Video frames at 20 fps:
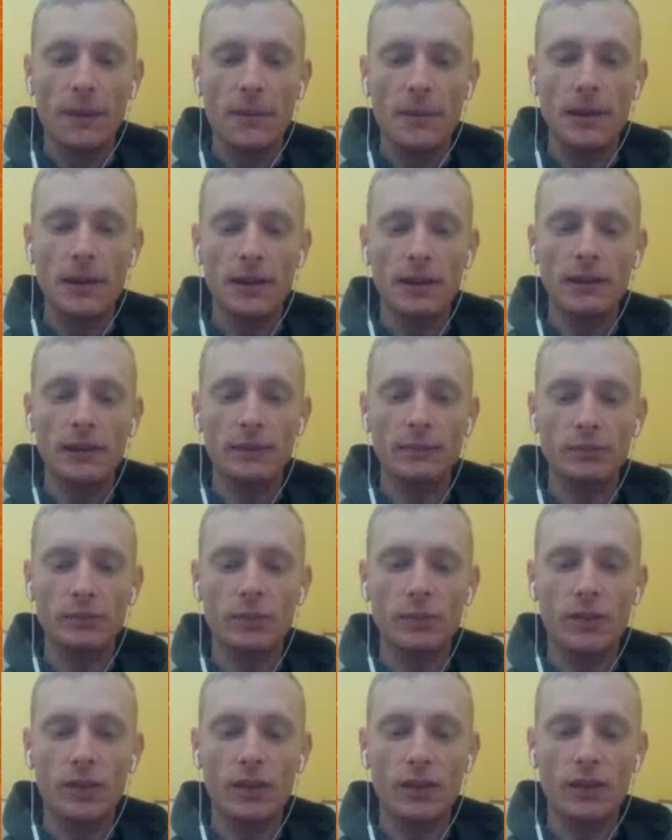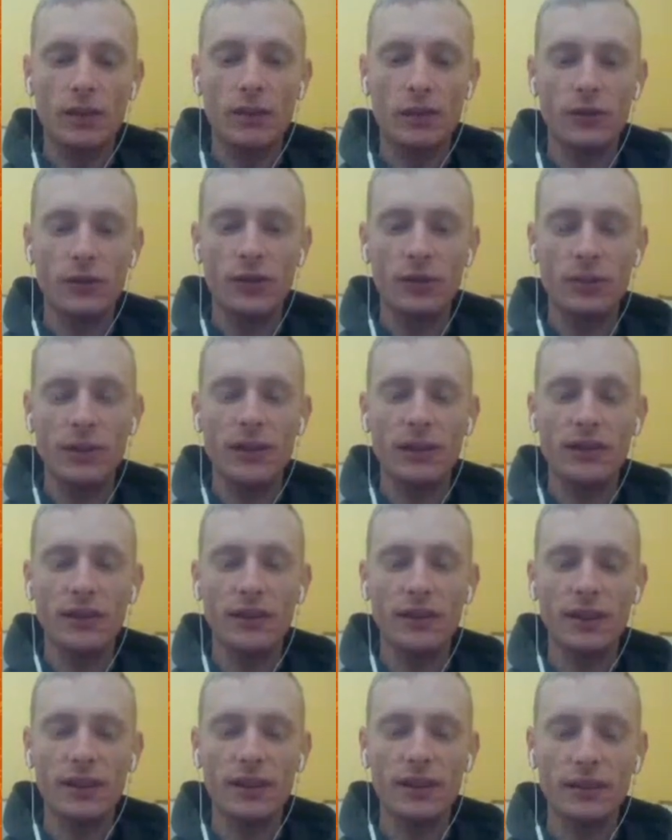um, you just immediately
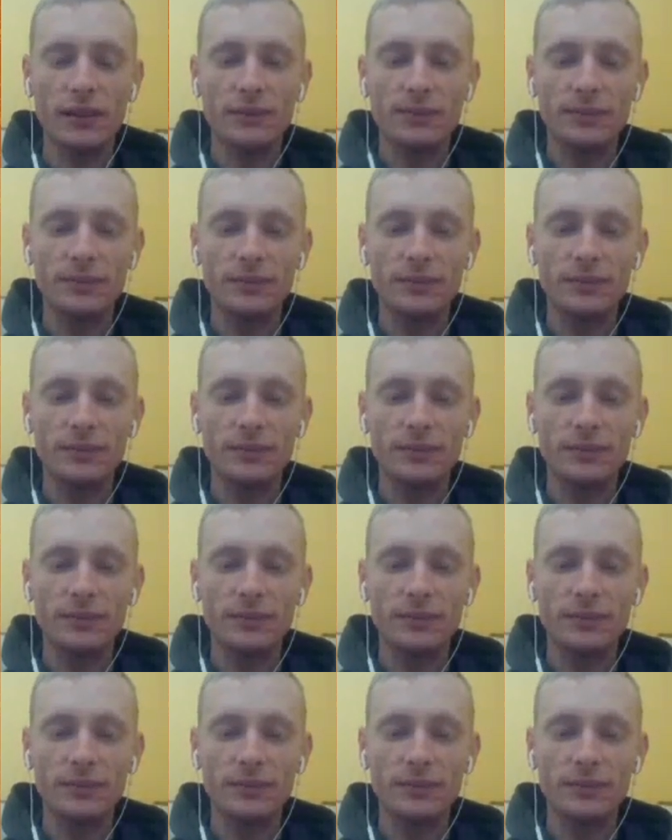die.